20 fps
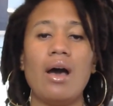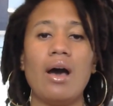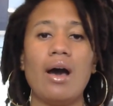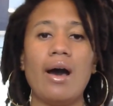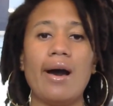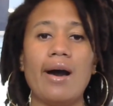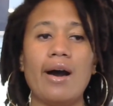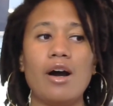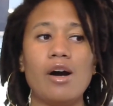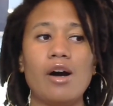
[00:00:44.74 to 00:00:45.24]

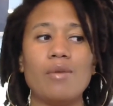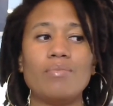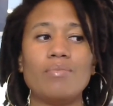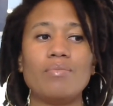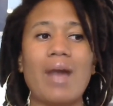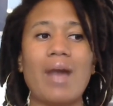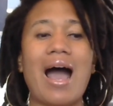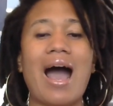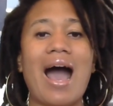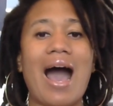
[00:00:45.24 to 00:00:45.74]

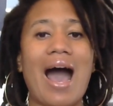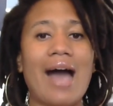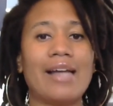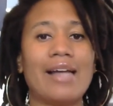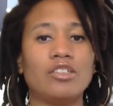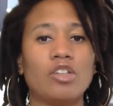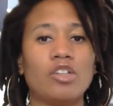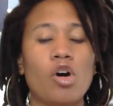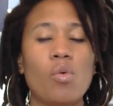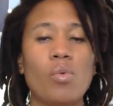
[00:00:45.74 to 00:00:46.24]
I
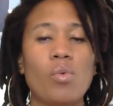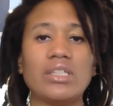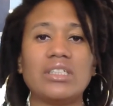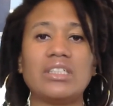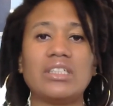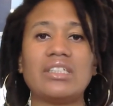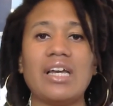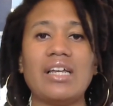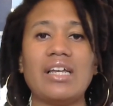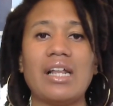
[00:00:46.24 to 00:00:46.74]
don't want to
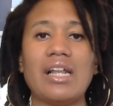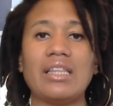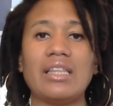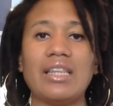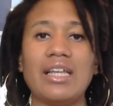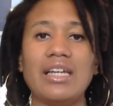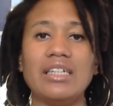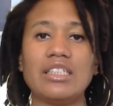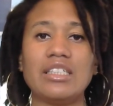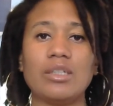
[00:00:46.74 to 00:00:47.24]
say that the
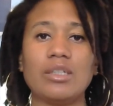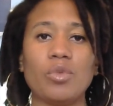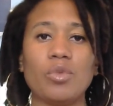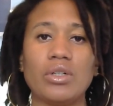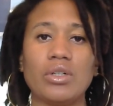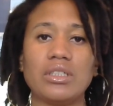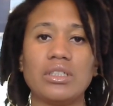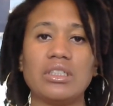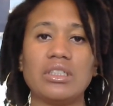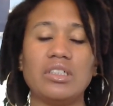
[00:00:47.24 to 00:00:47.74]
things I'm
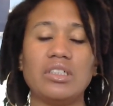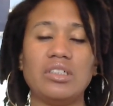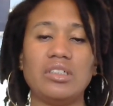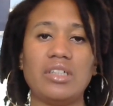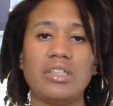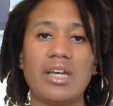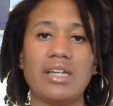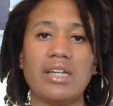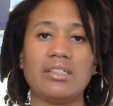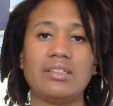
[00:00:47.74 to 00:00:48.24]
going to
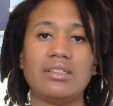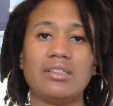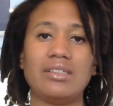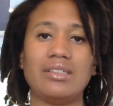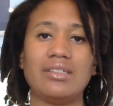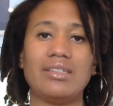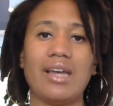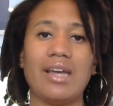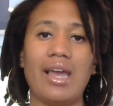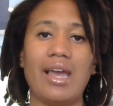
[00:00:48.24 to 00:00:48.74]
suggest
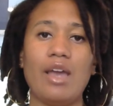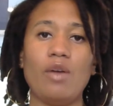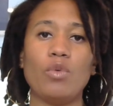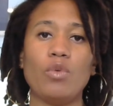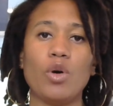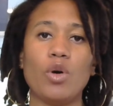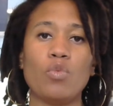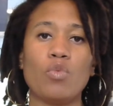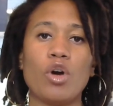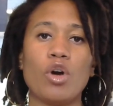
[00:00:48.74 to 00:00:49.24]
today
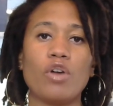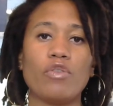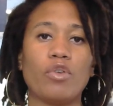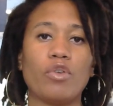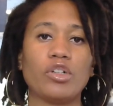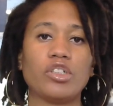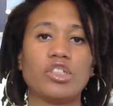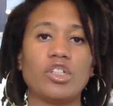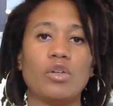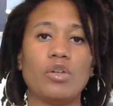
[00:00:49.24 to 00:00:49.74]
will work
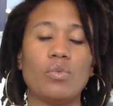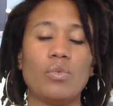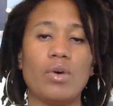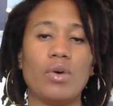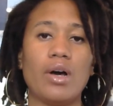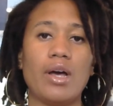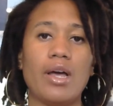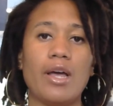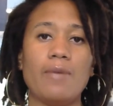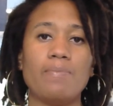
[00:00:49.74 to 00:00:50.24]
for
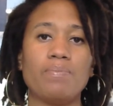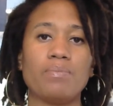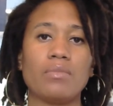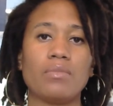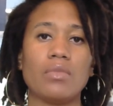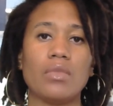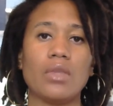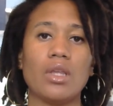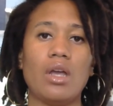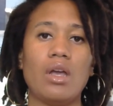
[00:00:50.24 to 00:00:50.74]
someone
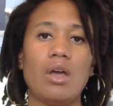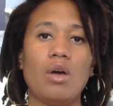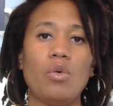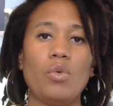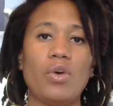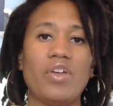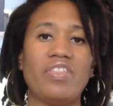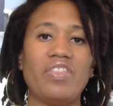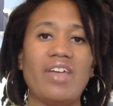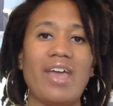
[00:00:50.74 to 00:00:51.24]

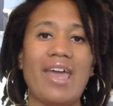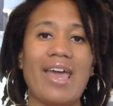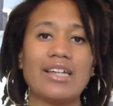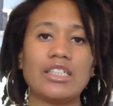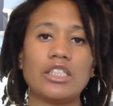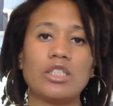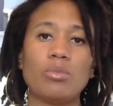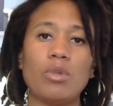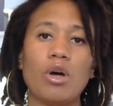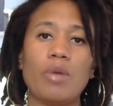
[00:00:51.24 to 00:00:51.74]
with
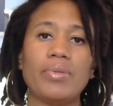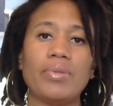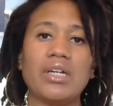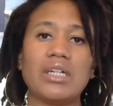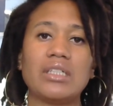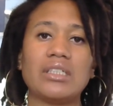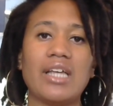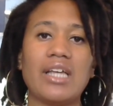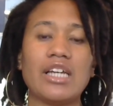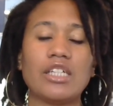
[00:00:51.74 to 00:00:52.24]
eczema,
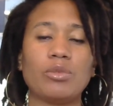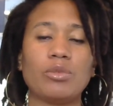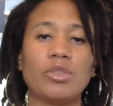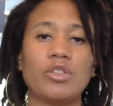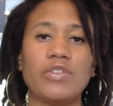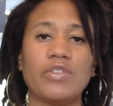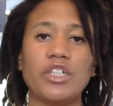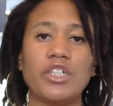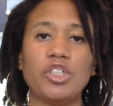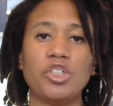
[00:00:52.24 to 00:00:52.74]
because eczema
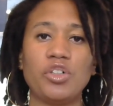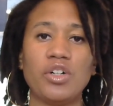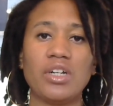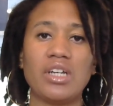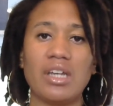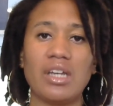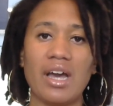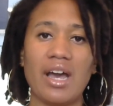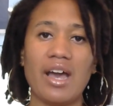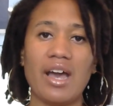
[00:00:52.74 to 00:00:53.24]
is very
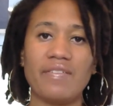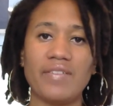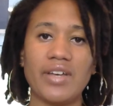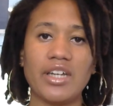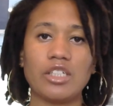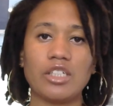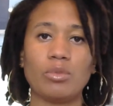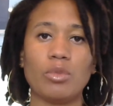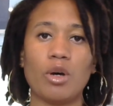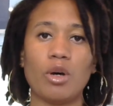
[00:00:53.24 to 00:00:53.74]
tricky. I have
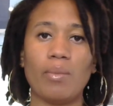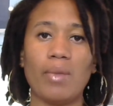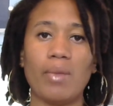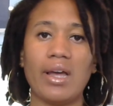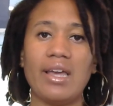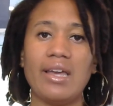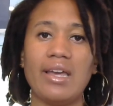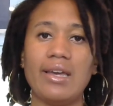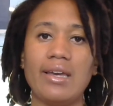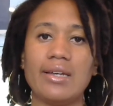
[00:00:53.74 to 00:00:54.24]
eczema on my
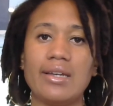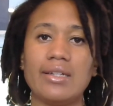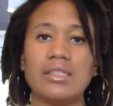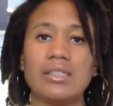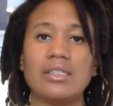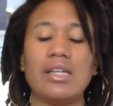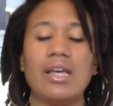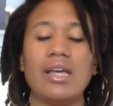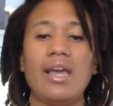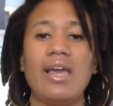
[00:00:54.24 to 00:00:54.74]

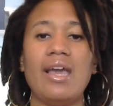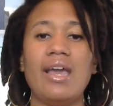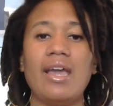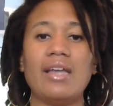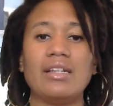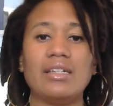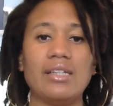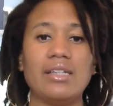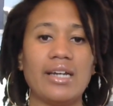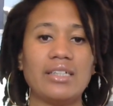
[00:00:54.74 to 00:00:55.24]
hands,
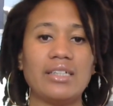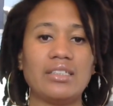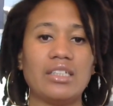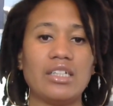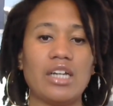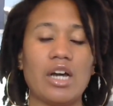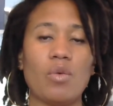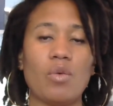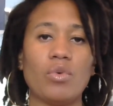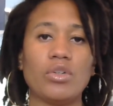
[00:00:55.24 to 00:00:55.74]
and the last
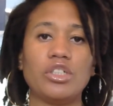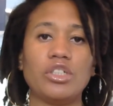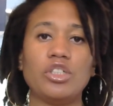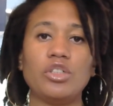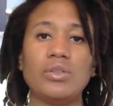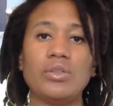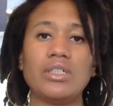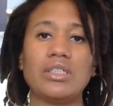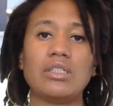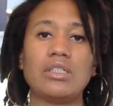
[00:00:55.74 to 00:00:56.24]
thing I want to
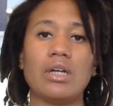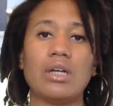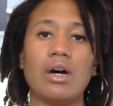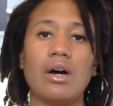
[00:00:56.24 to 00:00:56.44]
do is